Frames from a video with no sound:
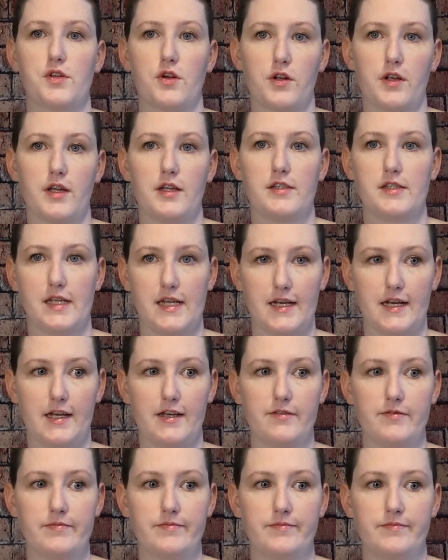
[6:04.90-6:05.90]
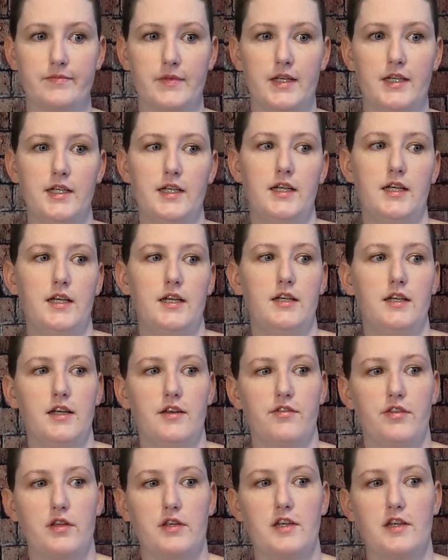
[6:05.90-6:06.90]
circuit data.
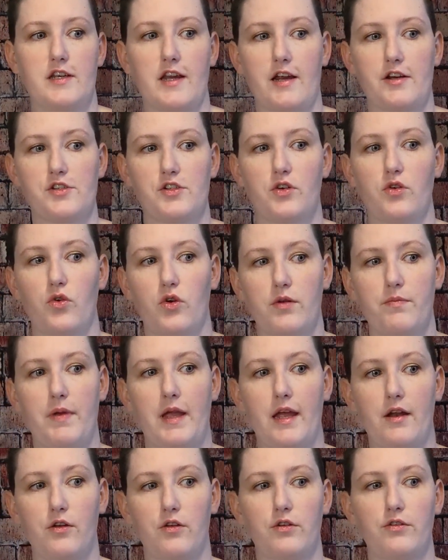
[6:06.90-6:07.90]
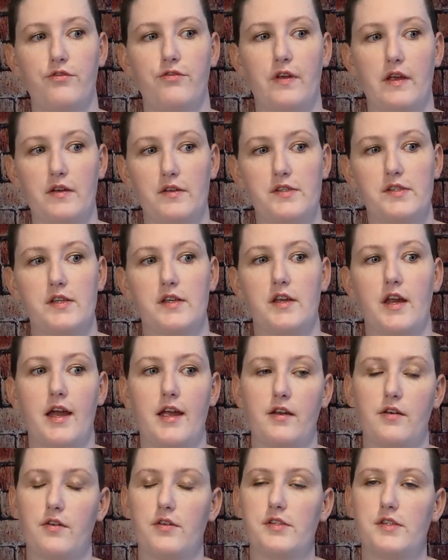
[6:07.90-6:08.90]
If the detector or panel fails to
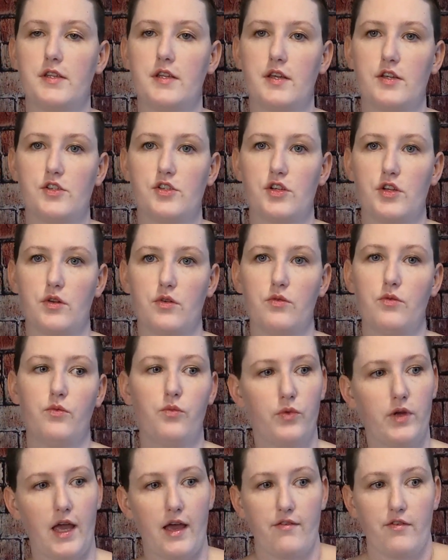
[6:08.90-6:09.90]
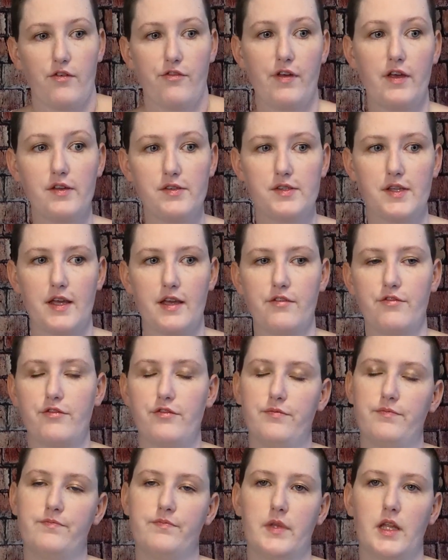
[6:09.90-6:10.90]
diagnose the issue, we have a failsafe.
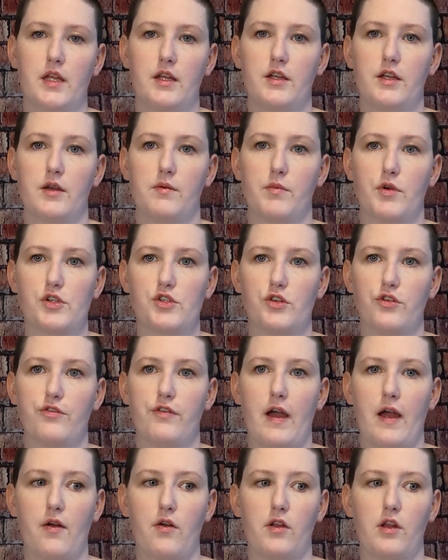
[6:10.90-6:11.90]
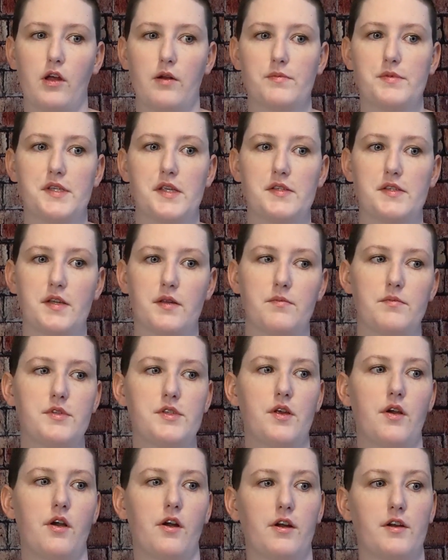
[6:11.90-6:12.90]
Commercial fire alarm
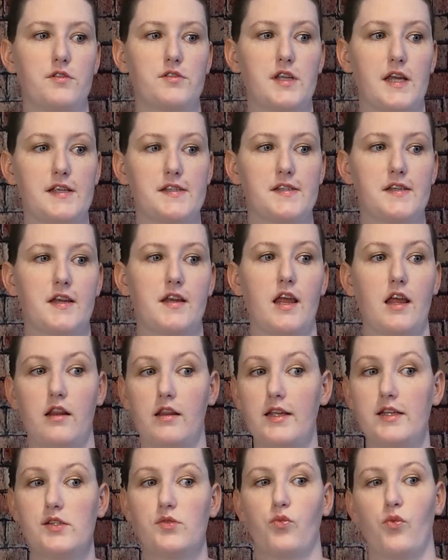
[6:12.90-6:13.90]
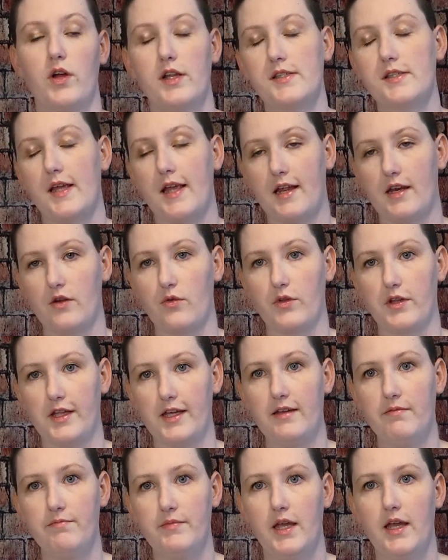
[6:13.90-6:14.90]
systems are tested at least once
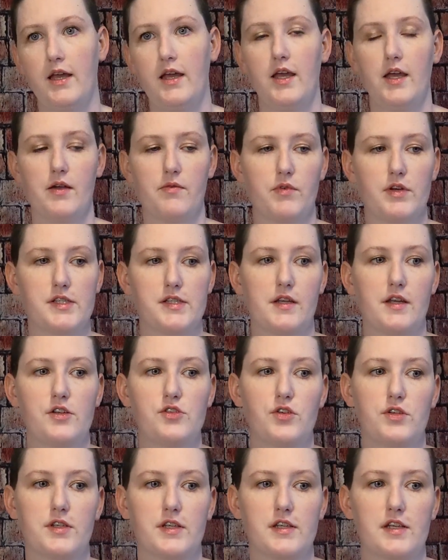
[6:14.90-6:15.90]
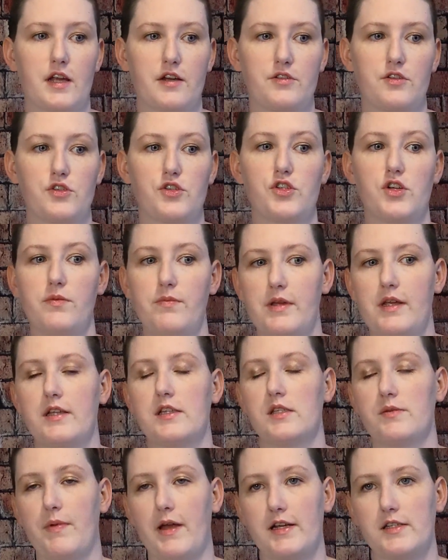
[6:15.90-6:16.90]
annually, and residential detectors should be
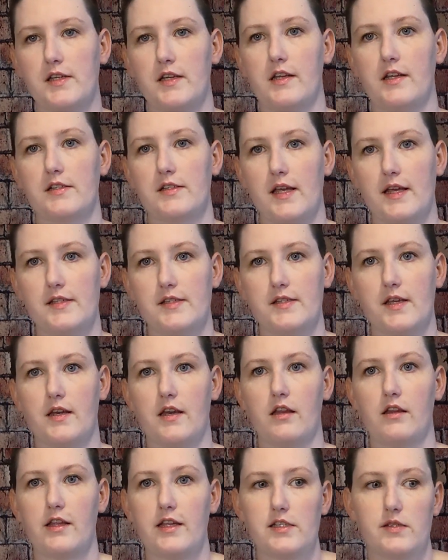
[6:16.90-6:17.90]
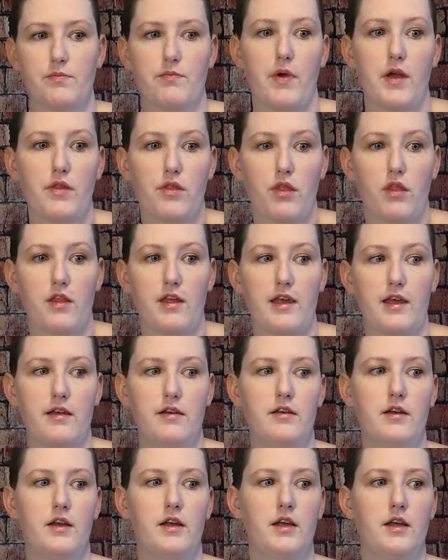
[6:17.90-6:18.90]
inspected and tested at least monthly